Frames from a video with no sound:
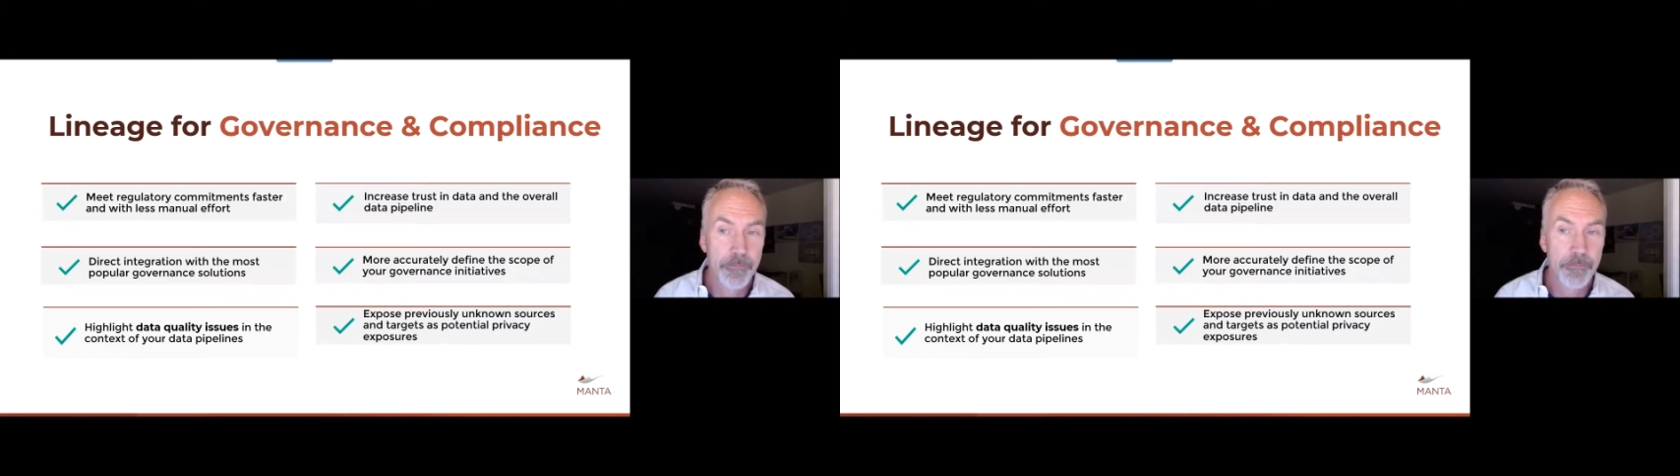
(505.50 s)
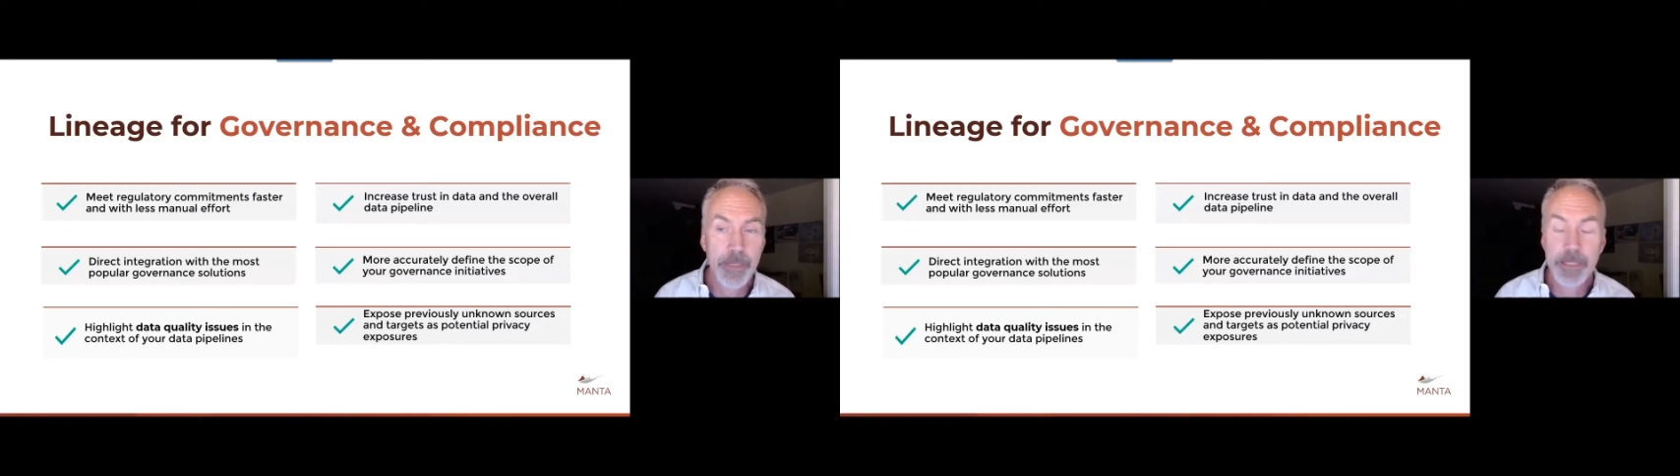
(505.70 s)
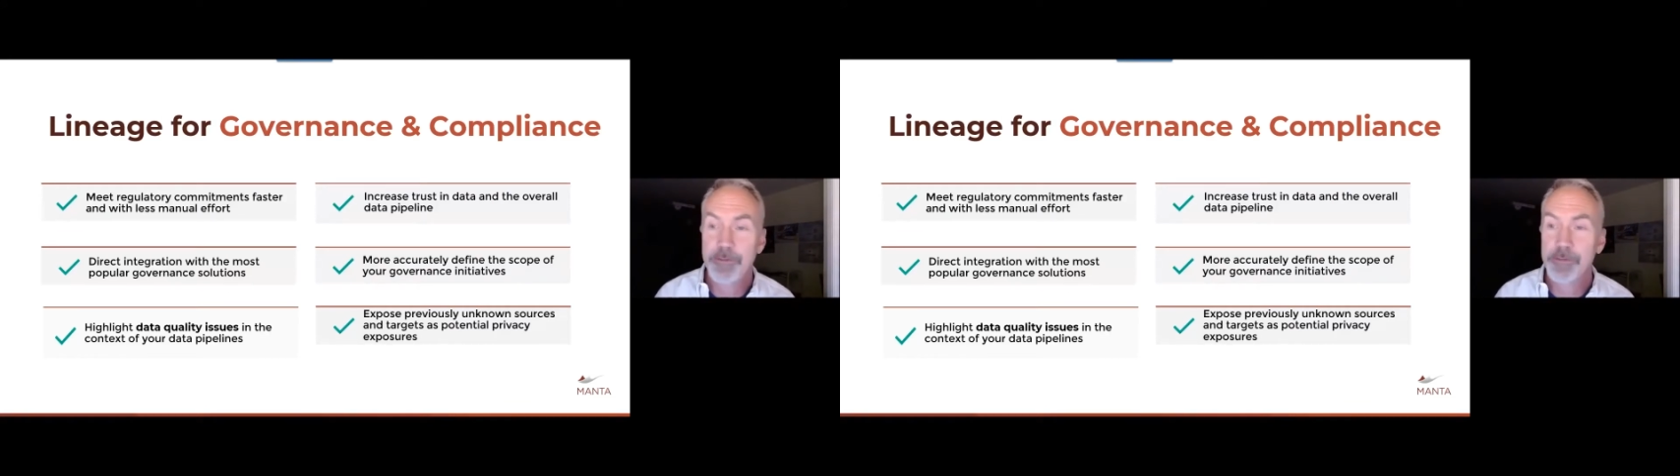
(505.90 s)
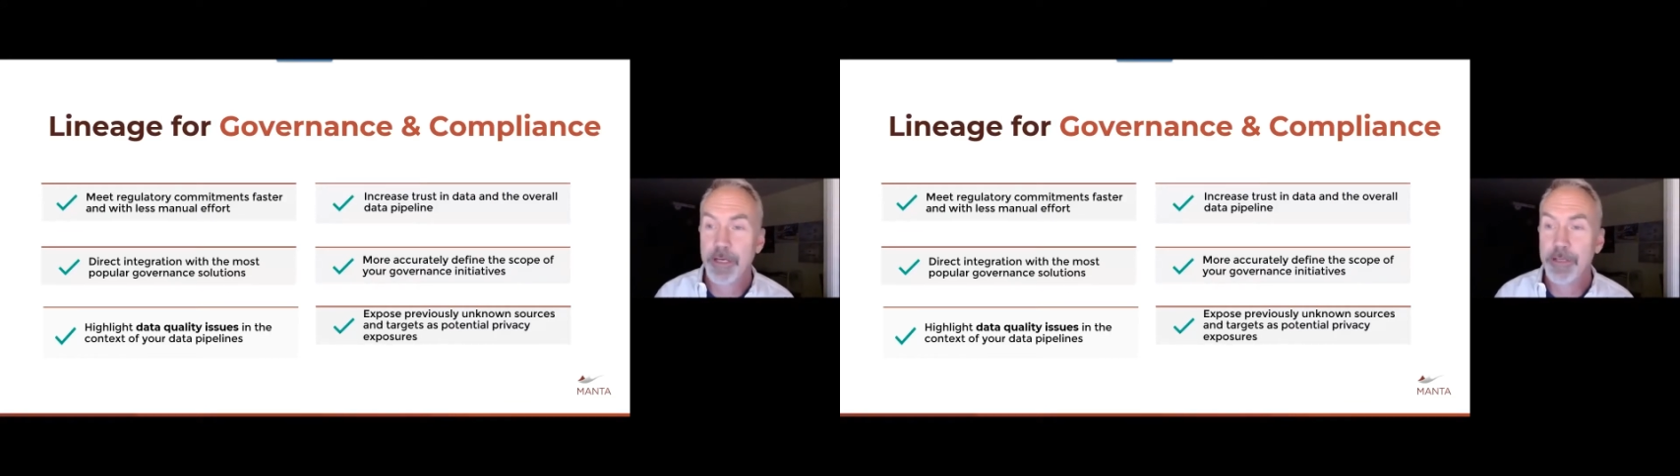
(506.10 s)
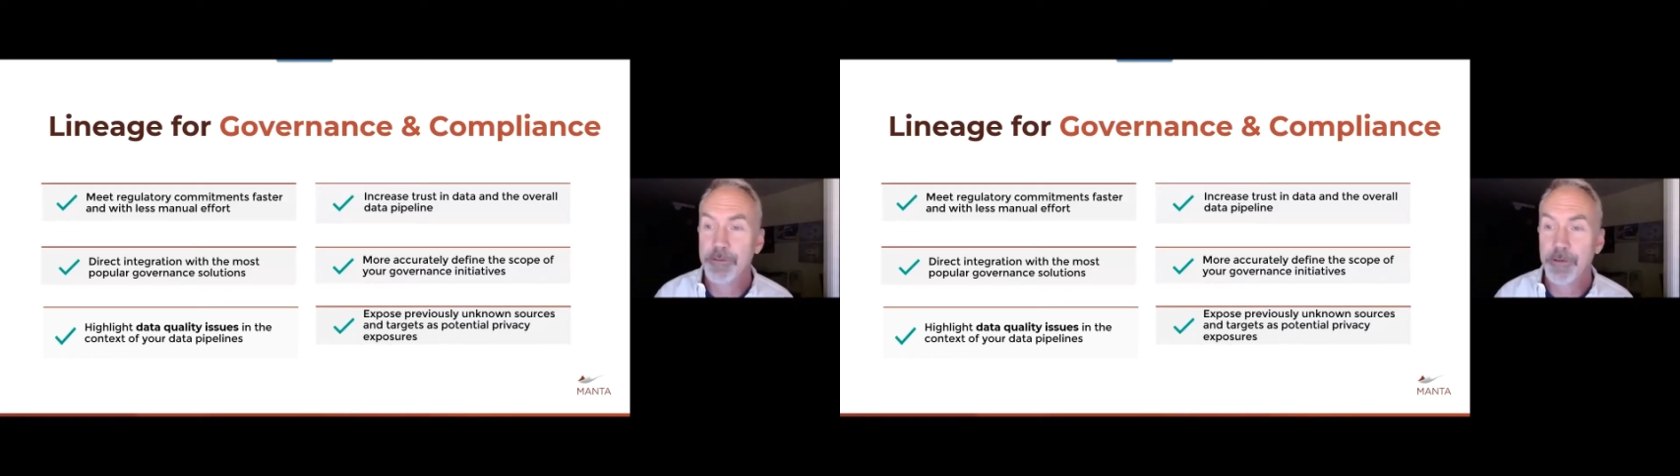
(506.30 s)
Many
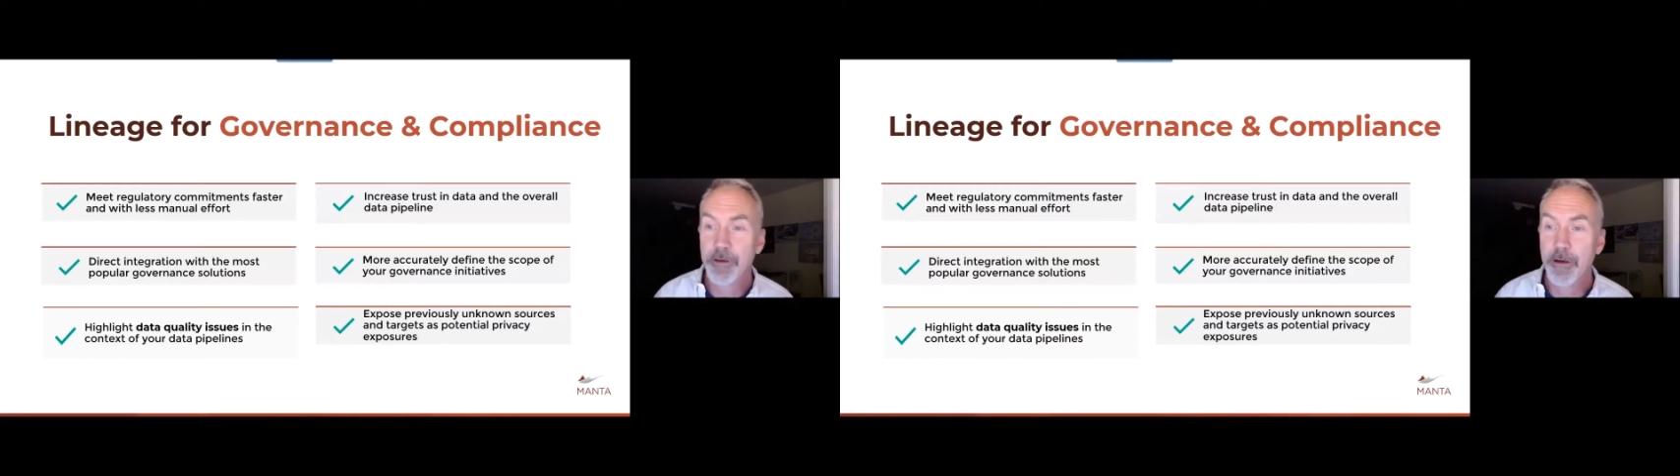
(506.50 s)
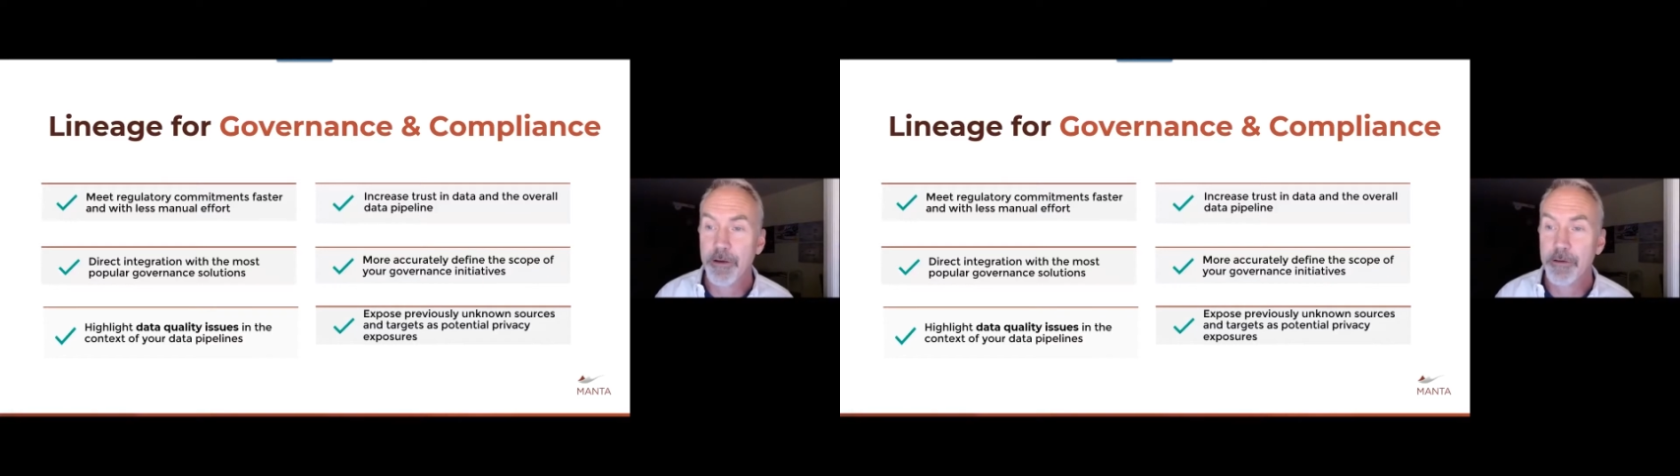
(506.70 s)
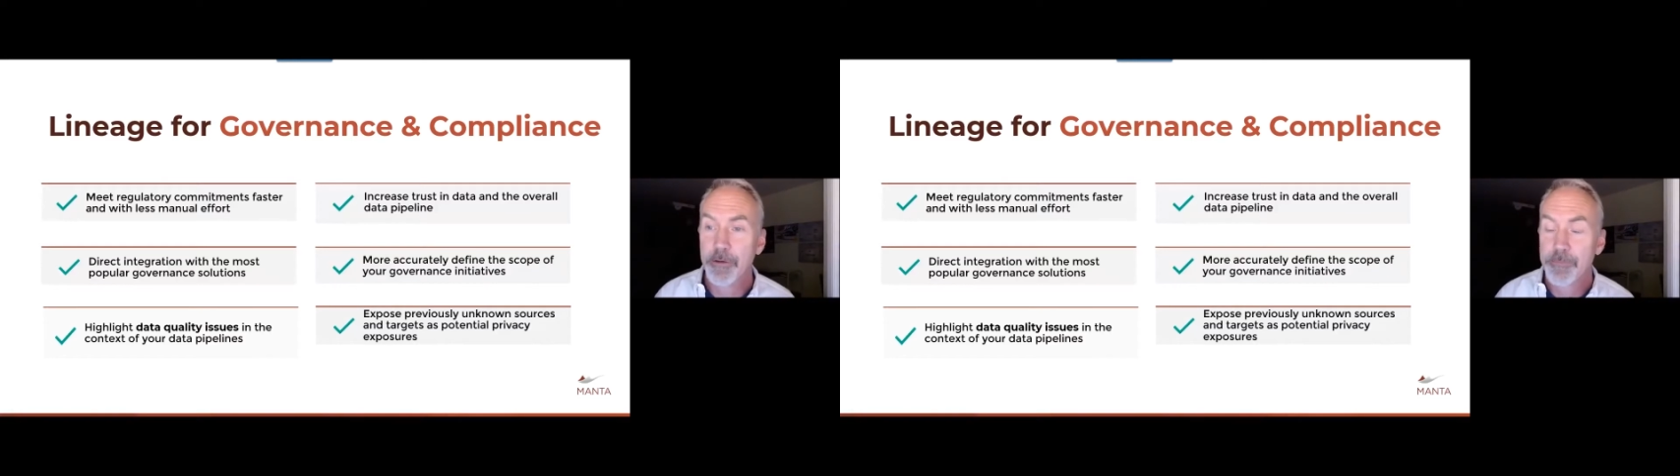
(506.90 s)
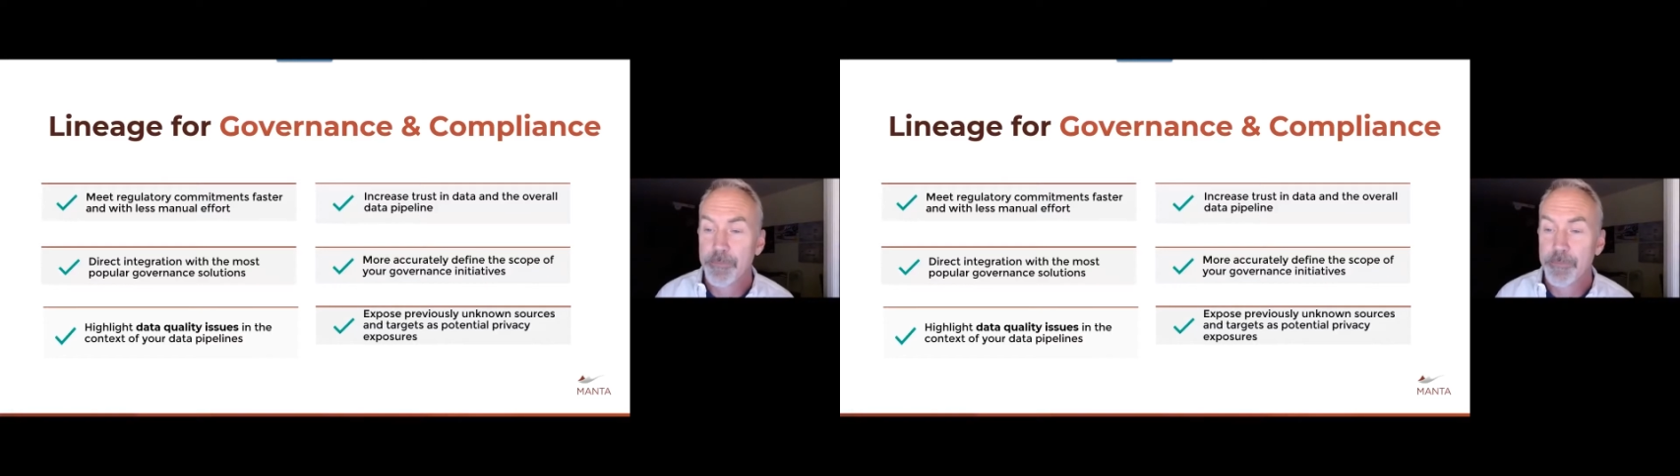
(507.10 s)
sites are